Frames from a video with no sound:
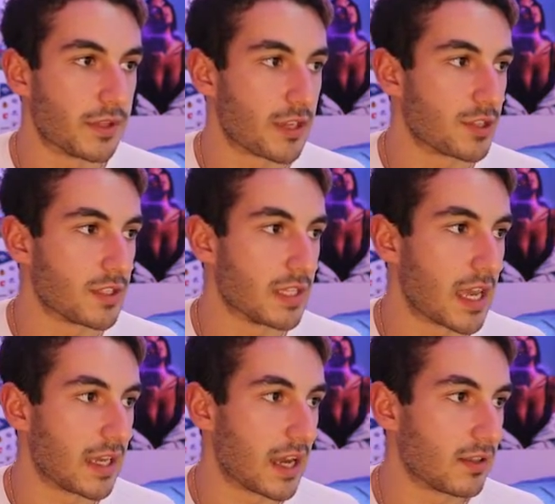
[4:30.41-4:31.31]
That's just the
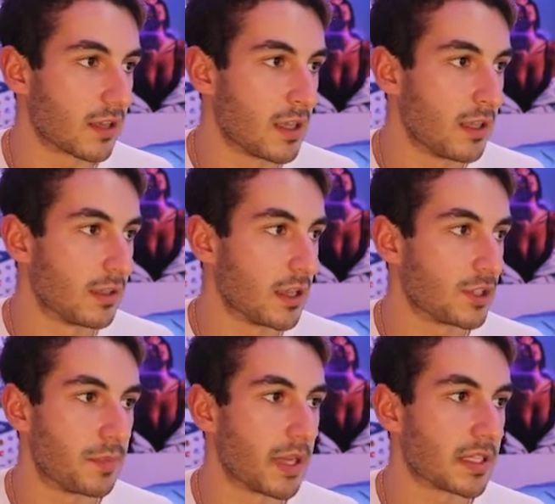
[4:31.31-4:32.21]
AI. Look, they
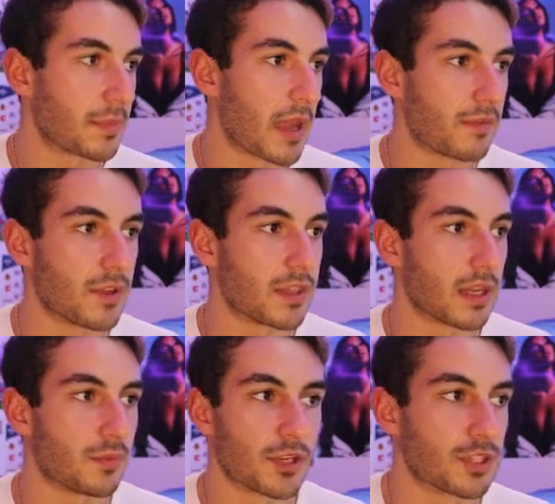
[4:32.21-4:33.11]
just picked up
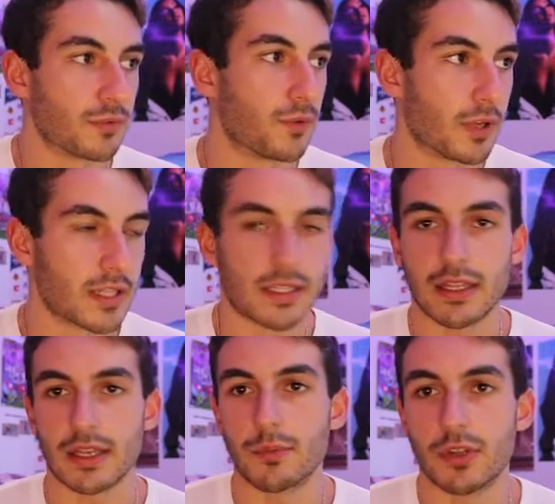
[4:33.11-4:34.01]
everything. I'm rushing 4. That's not
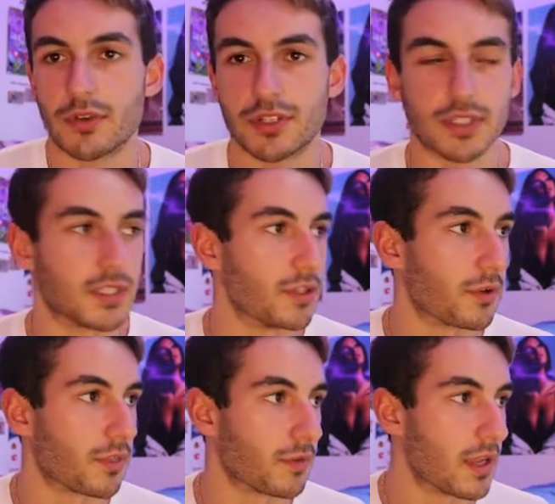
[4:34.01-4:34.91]
like I'm only rushing 2
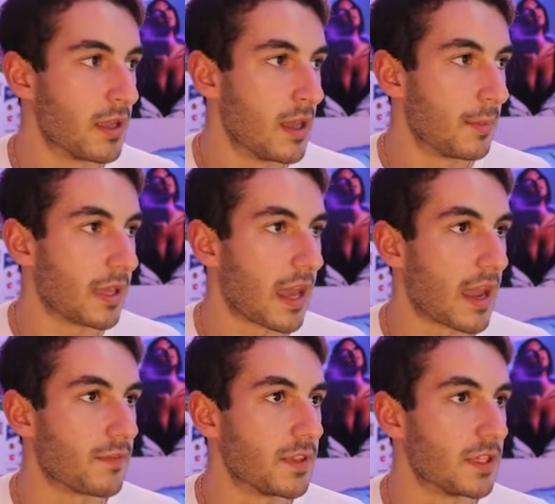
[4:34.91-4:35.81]
or 3. But yeah,
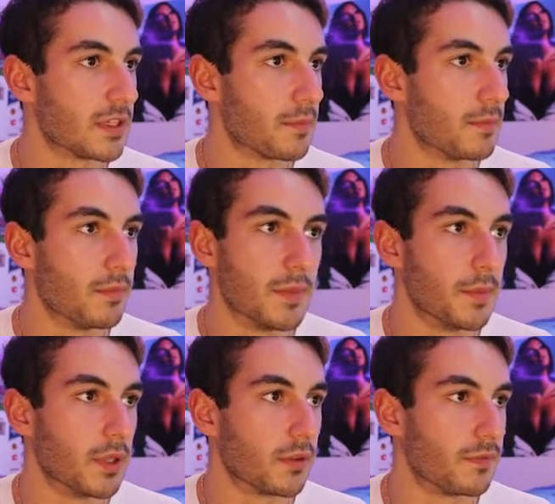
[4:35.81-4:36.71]
everything in the
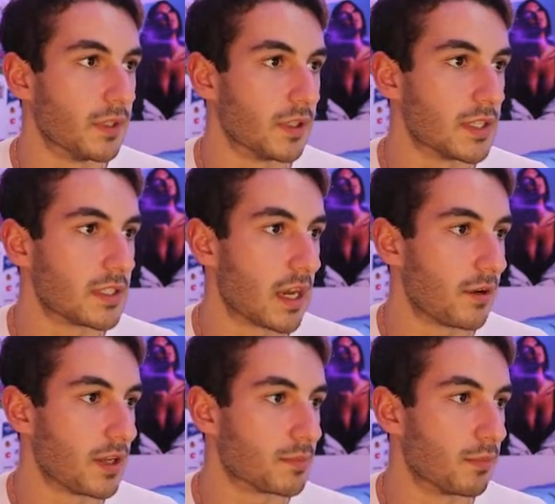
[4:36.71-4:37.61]
middle of the field, this
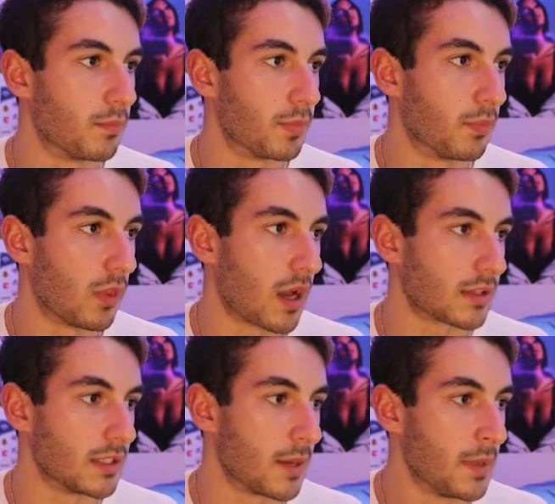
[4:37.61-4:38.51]
area is
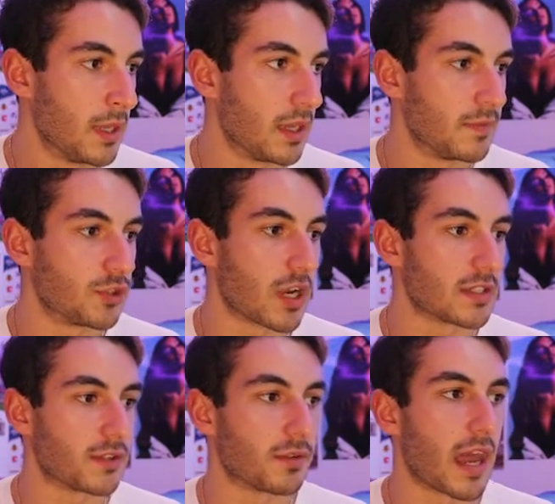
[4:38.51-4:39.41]
locked up. If he
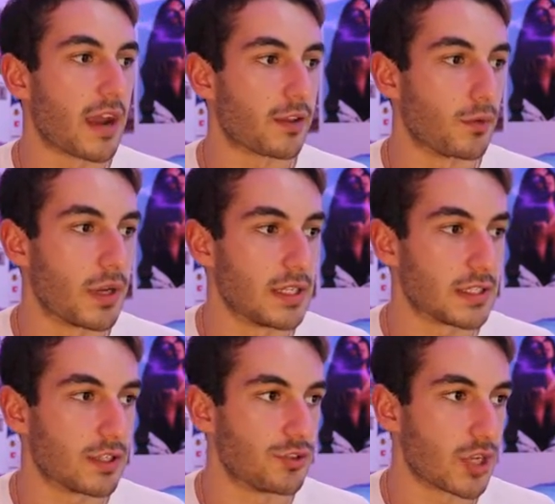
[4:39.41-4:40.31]
tries to throw the either one,
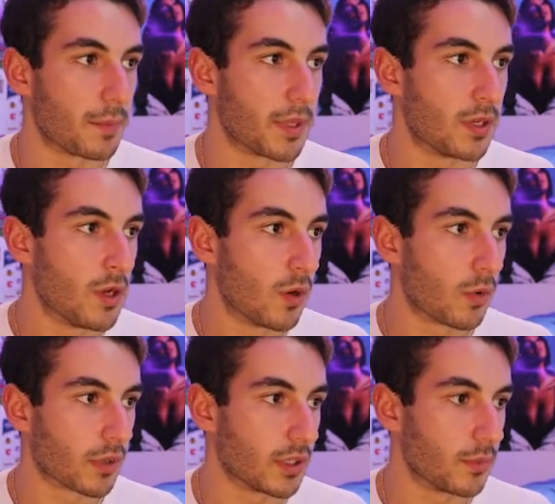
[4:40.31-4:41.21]
he's going to jump it,
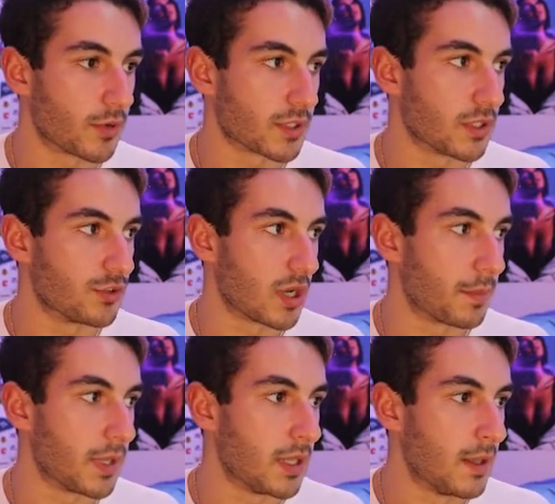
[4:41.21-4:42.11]
or Gilmore's going to
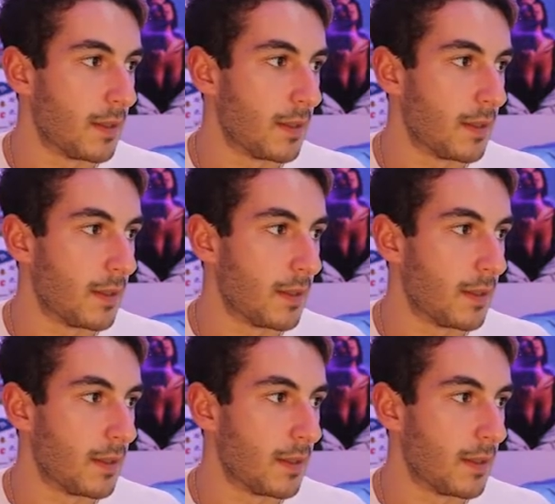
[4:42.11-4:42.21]
jump it.